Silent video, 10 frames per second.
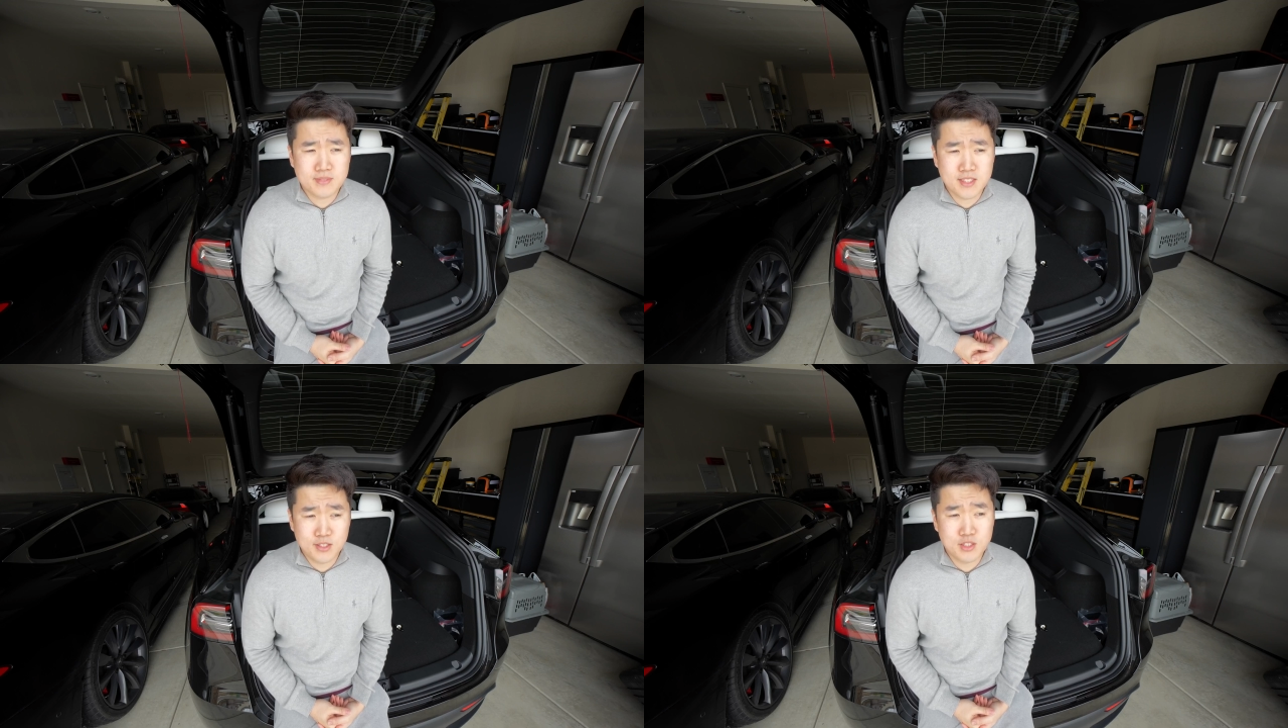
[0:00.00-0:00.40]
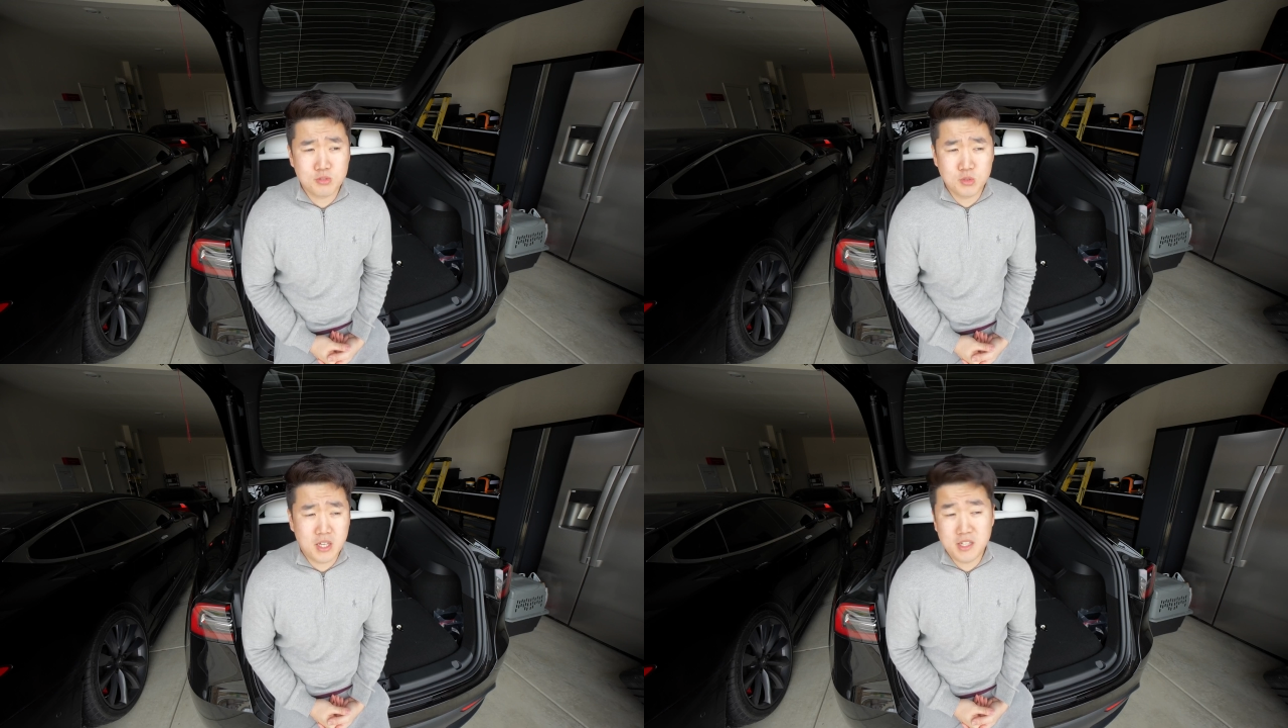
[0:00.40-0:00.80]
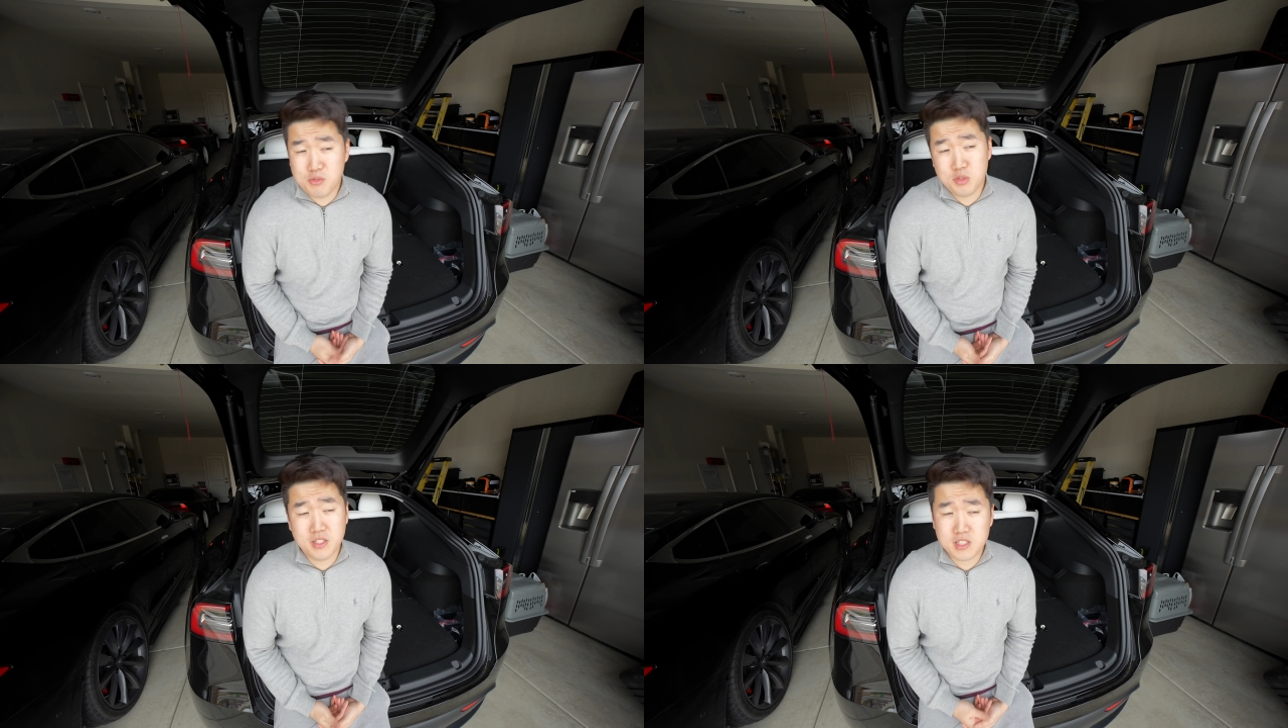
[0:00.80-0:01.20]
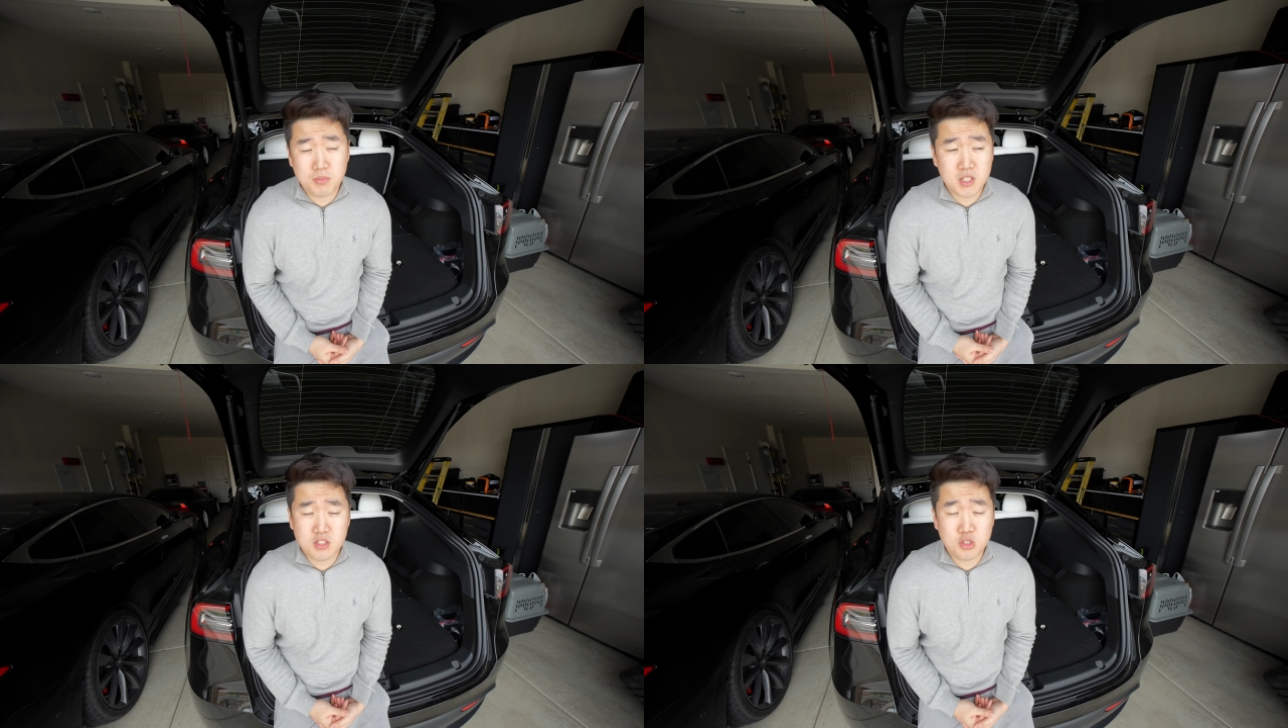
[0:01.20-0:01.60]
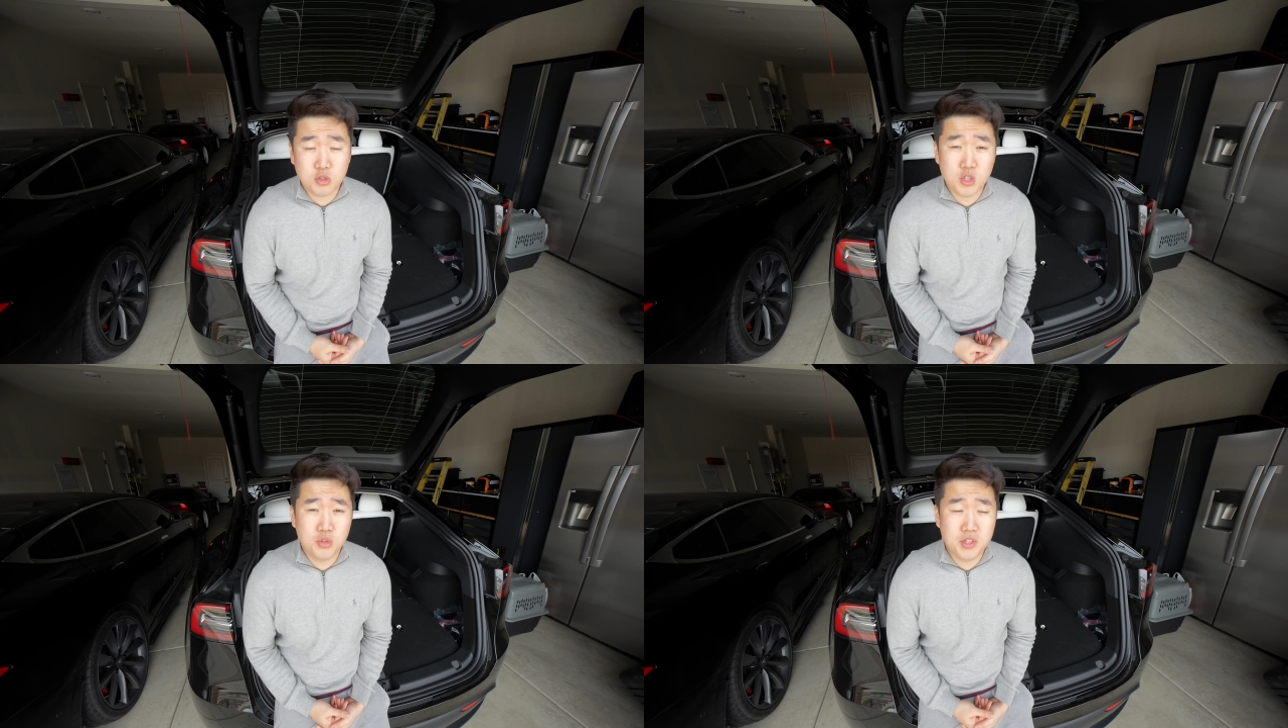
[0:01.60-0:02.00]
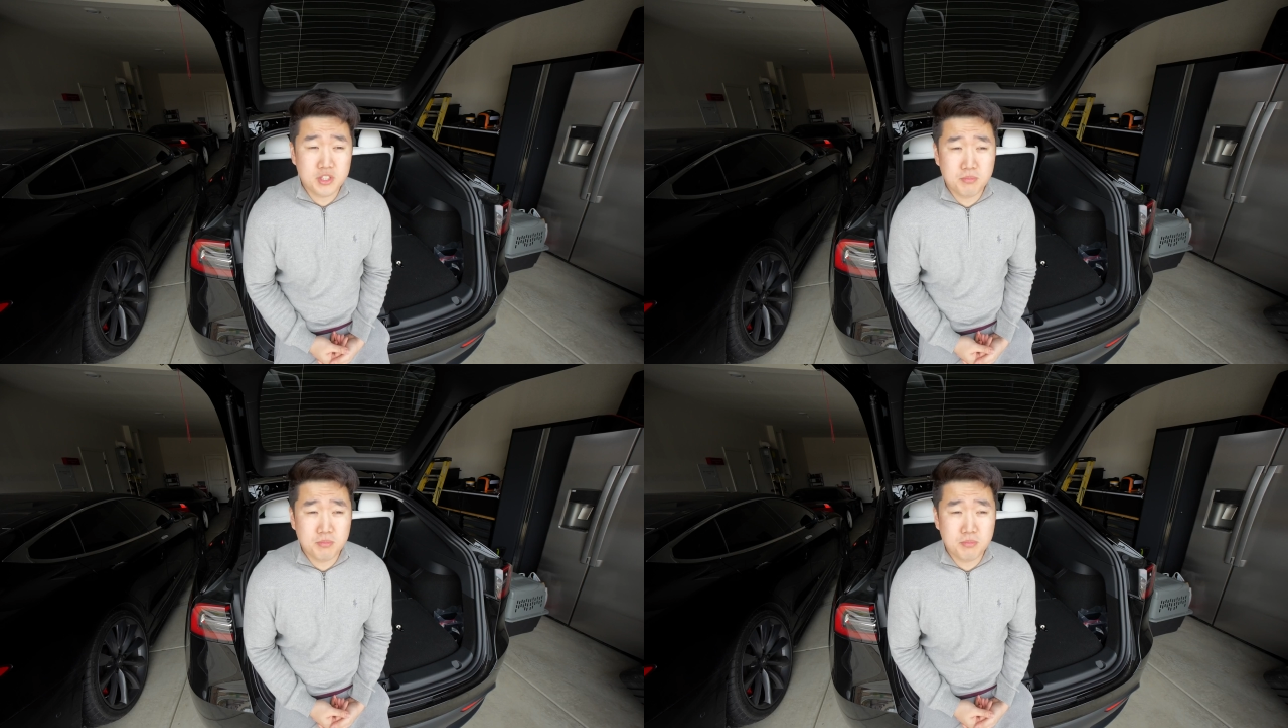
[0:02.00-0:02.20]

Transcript: you know, I didn't really expect it to grow this